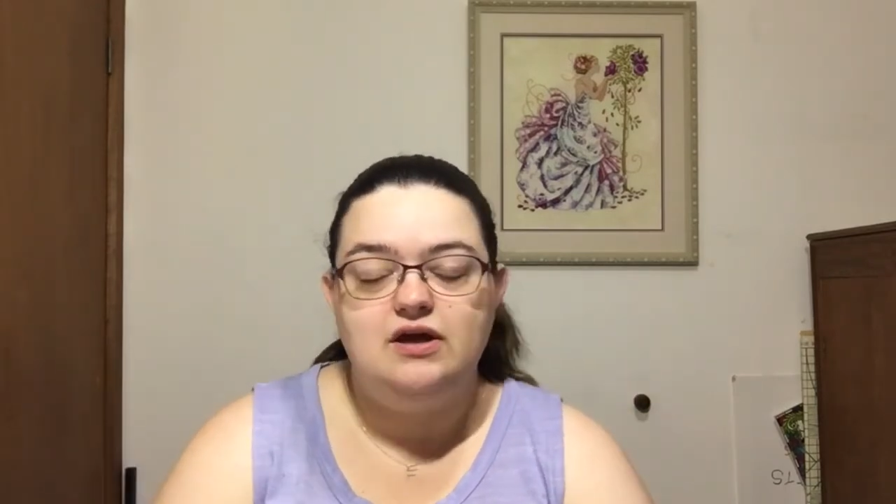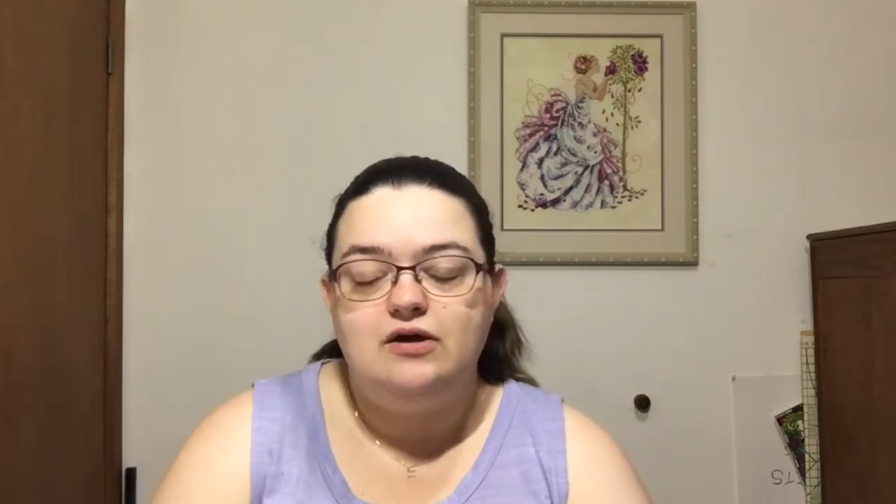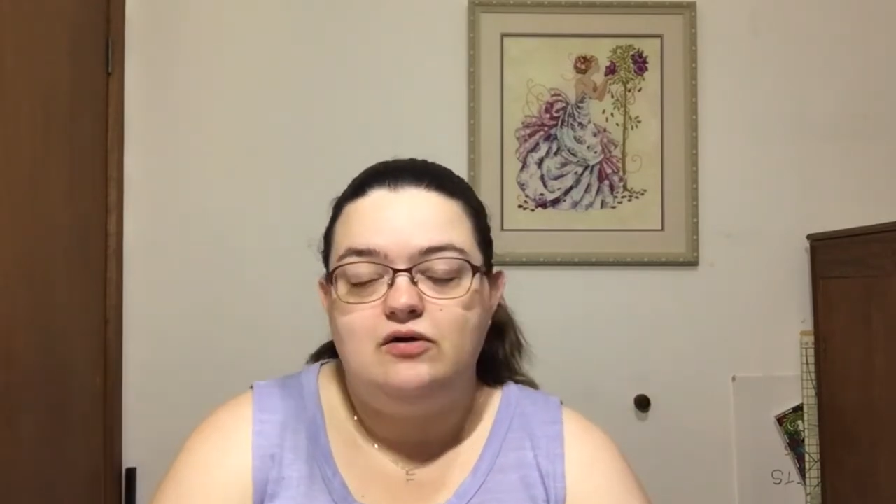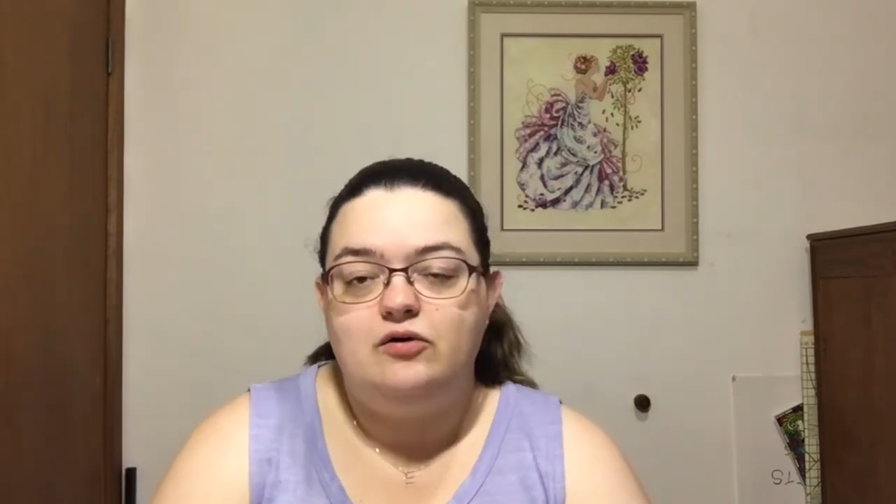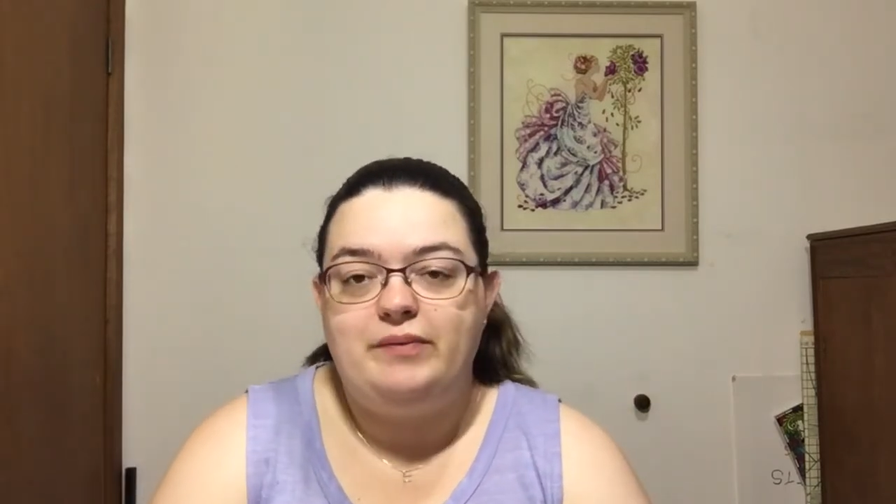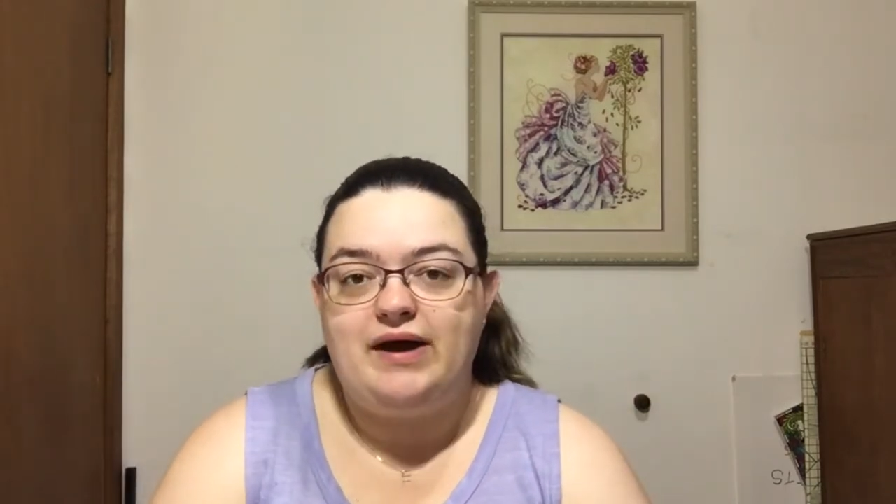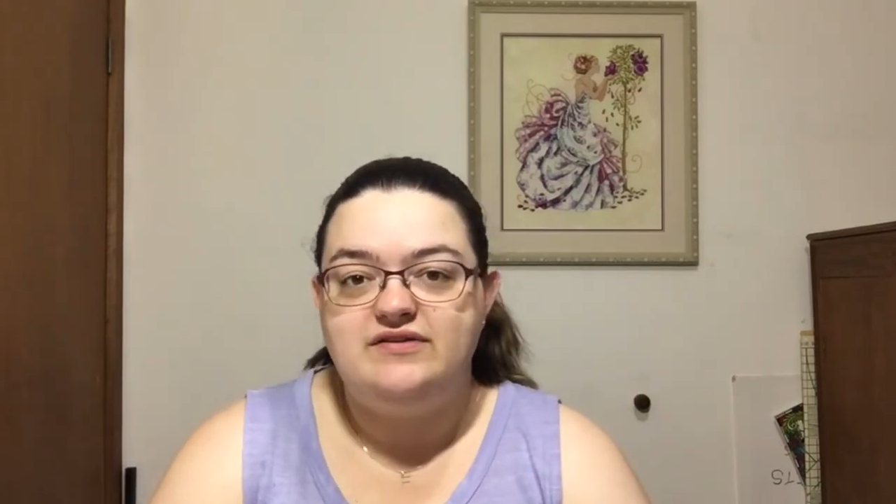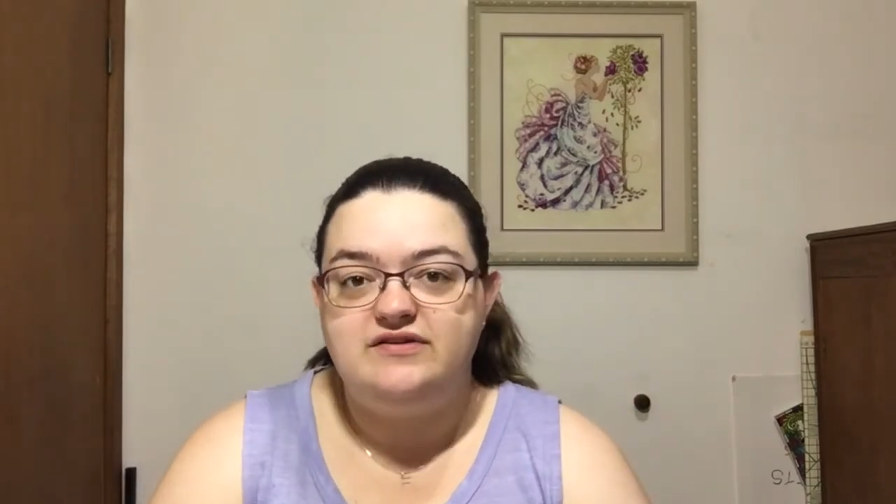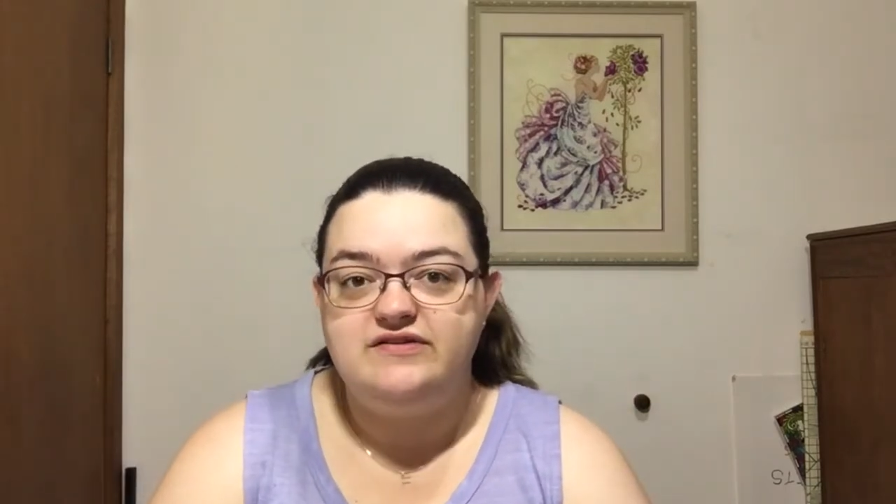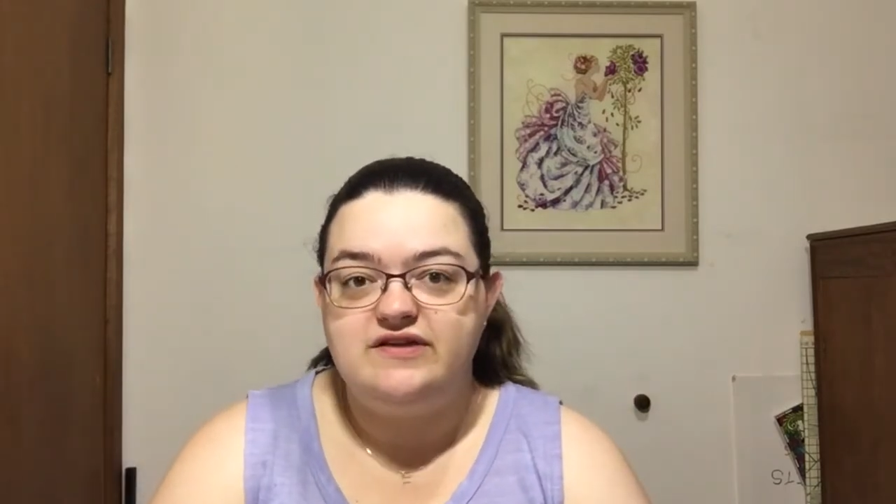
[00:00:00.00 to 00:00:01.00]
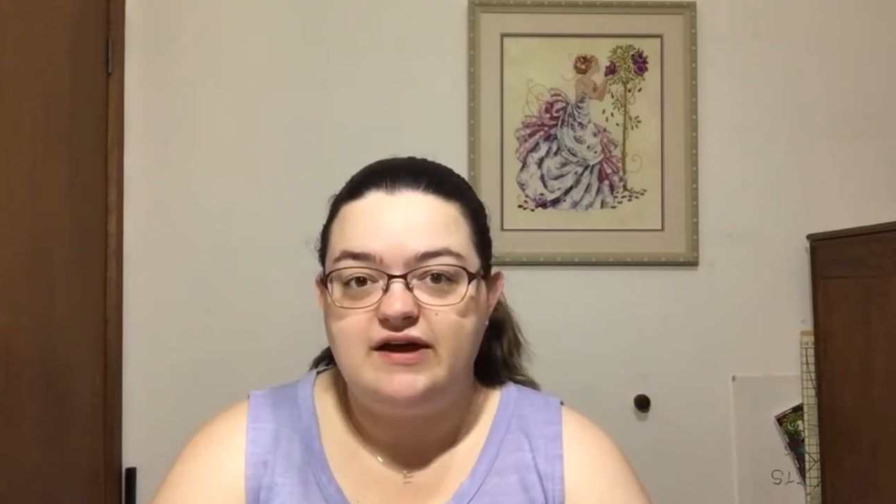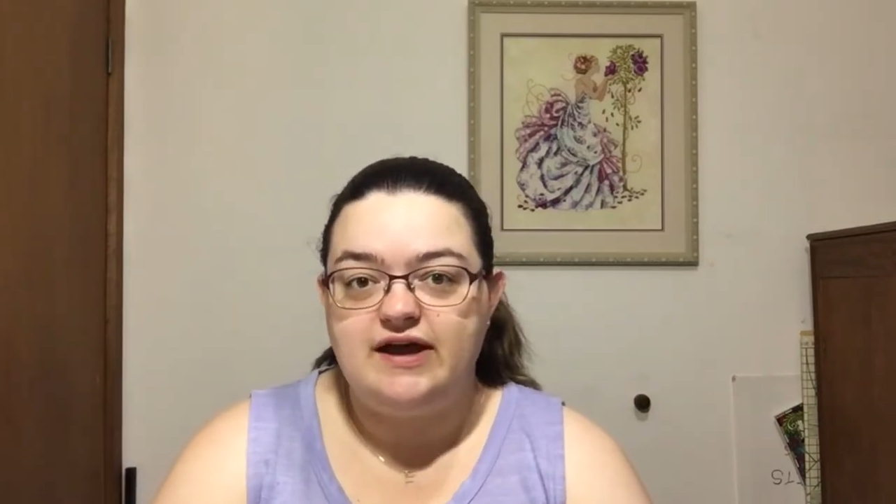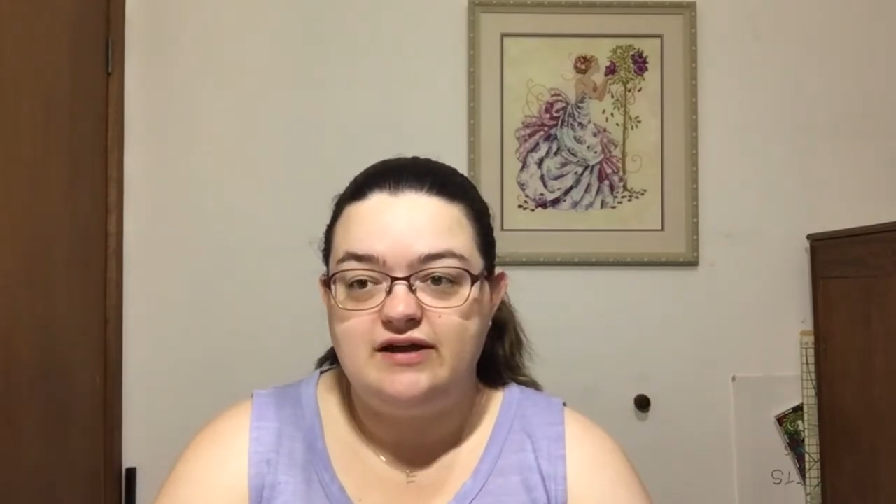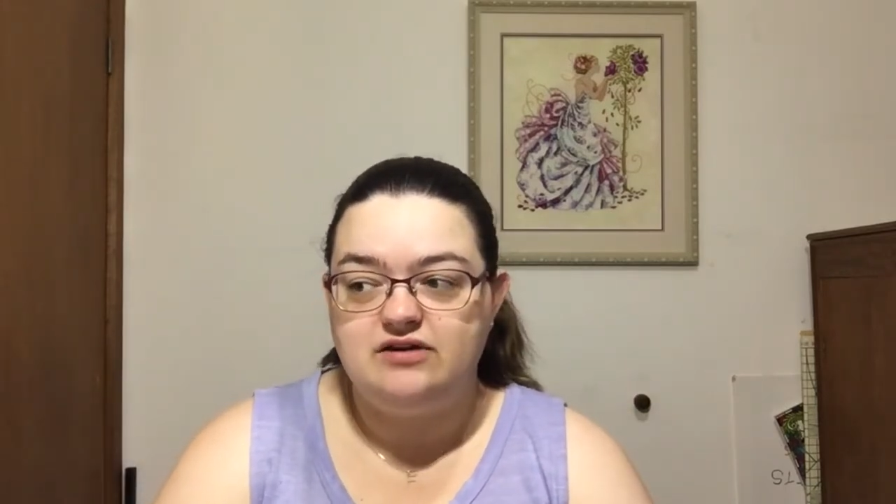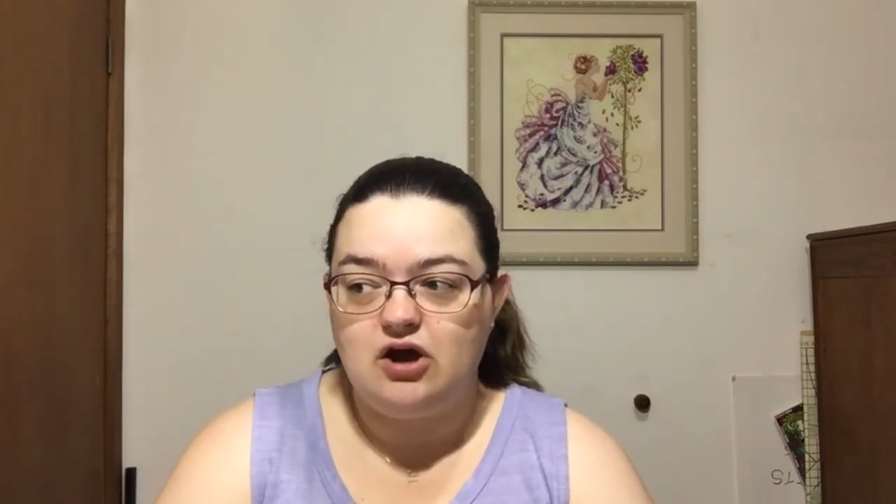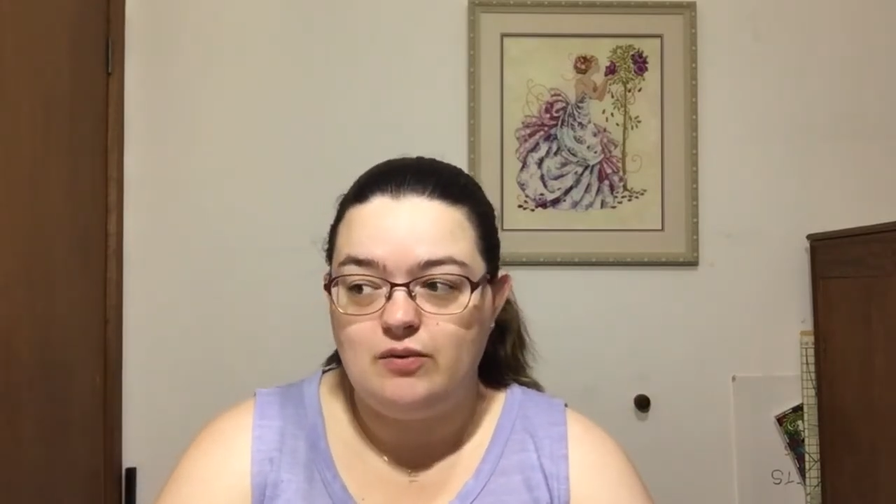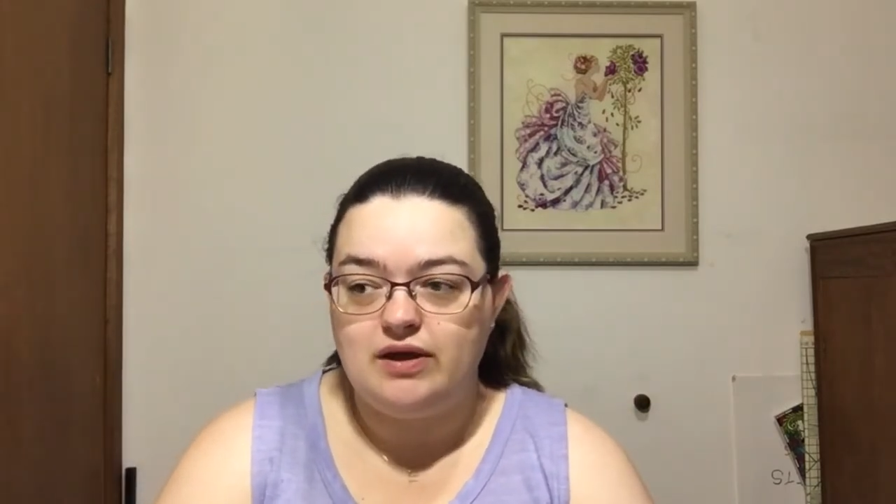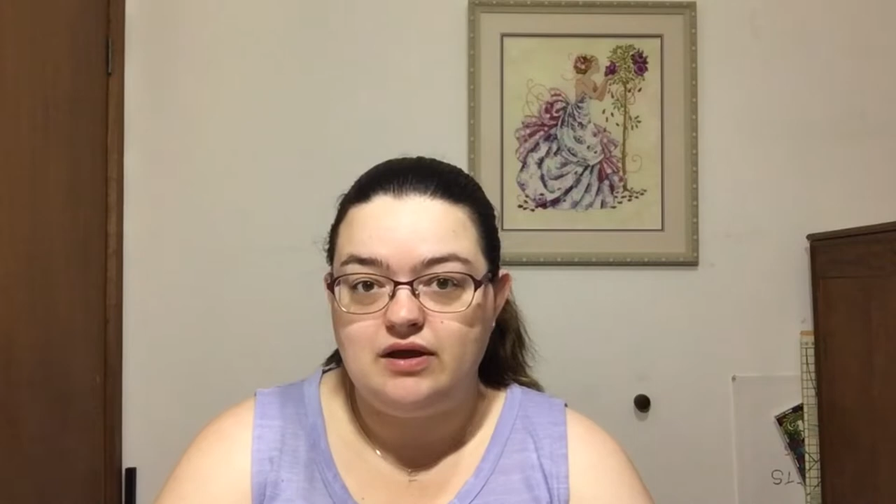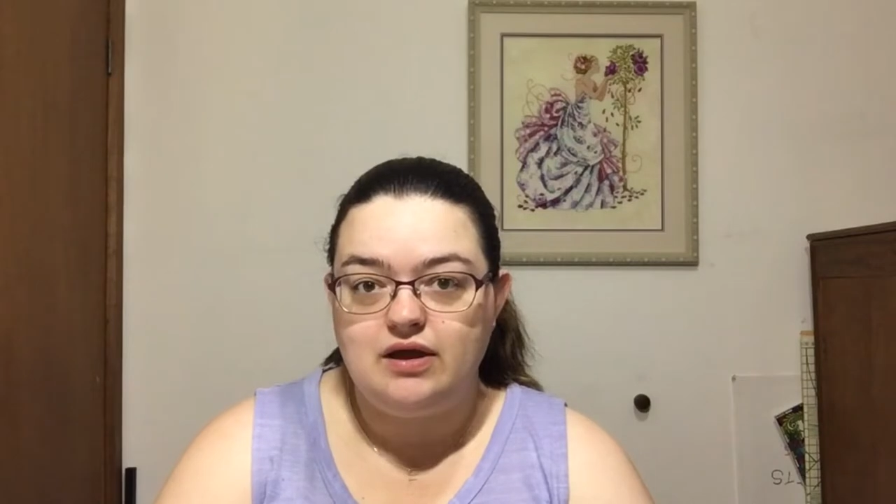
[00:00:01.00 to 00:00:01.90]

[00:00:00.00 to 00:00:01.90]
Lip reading: or patterns that I had going.